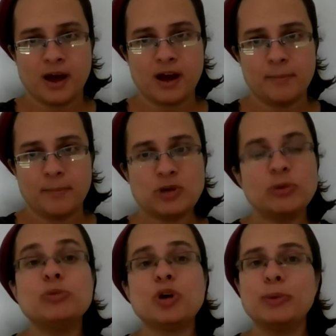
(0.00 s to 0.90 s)
uh, much
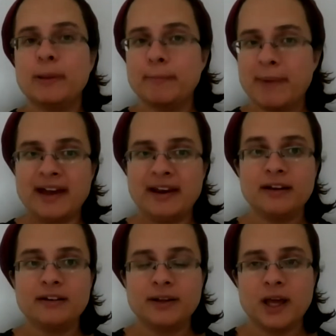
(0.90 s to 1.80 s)
more
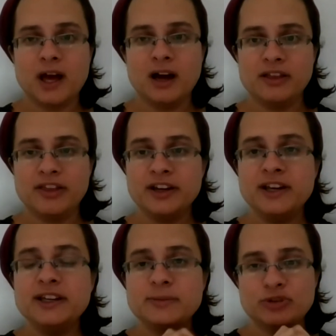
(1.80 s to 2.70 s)
problematic uh, than
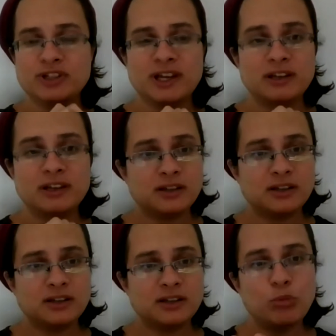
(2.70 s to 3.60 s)
he is presented in the
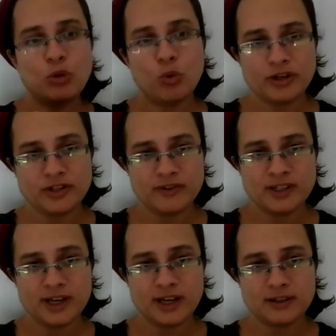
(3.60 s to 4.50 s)
simple words of the
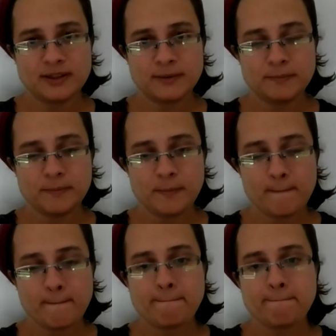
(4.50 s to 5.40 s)
text.
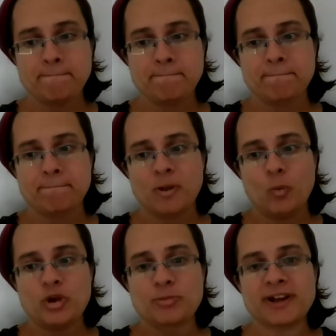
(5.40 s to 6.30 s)

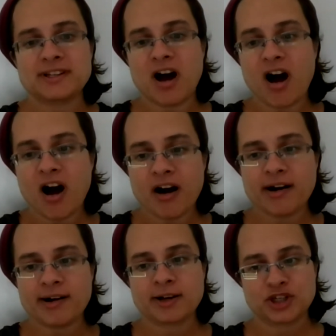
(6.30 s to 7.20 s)
Which makes
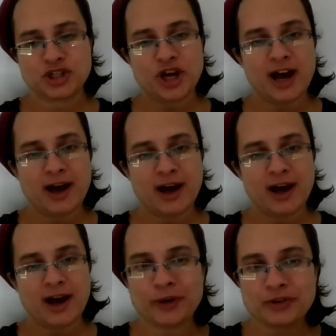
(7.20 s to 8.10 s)
our job
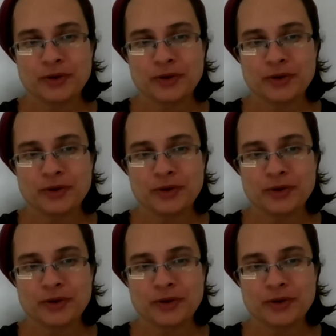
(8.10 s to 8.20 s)
when we're